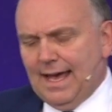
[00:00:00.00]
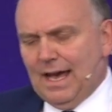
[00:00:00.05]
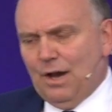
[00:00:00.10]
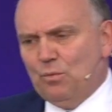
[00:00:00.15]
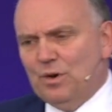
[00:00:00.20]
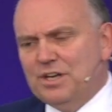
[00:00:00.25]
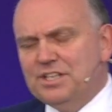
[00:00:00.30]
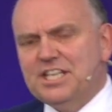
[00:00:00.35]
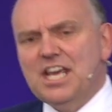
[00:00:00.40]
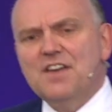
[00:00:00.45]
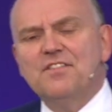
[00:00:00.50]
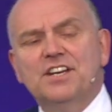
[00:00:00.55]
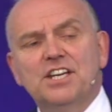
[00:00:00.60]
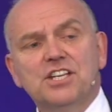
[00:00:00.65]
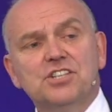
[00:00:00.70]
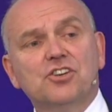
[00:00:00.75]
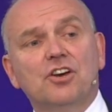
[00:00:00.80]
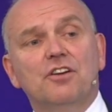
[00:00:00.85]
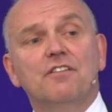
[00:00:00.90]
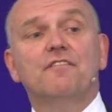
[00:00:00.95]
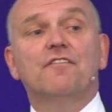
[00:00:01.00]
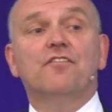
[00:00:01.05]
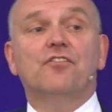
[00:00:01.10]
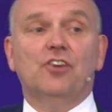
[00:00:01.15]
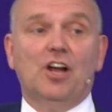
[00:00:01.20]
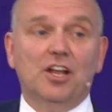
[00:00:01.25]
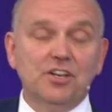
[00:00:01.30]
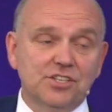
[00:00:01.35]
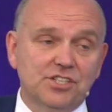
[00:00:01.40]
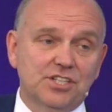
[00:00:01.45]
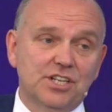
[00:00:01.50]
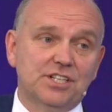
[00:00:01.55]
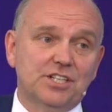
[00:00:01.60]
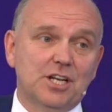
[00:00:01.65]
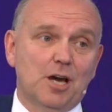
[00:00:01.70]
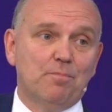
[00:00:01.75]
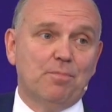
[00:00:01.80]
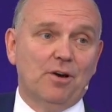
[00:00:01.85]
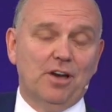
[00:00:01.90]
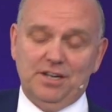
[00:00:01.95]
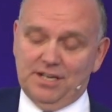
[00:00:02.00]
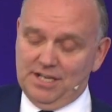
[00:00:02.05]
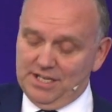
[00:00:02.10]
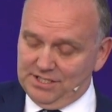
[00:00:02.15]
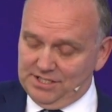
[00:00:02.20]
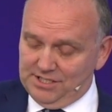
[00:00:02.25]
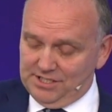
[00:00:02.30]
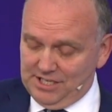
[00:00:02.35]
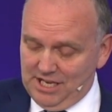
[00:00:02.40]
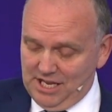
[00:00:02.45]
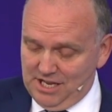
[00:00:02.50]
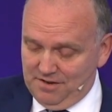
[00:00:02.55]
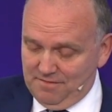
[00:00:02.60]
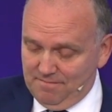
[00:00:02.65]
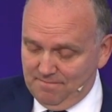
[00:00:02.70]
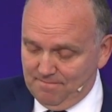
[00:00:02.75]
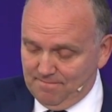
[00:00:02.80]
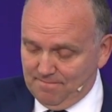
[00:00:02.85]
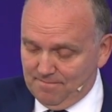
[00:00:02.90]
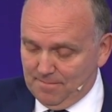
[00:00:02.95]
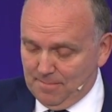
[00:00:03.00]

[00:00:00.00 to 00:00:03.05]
when David is confronted about his sin,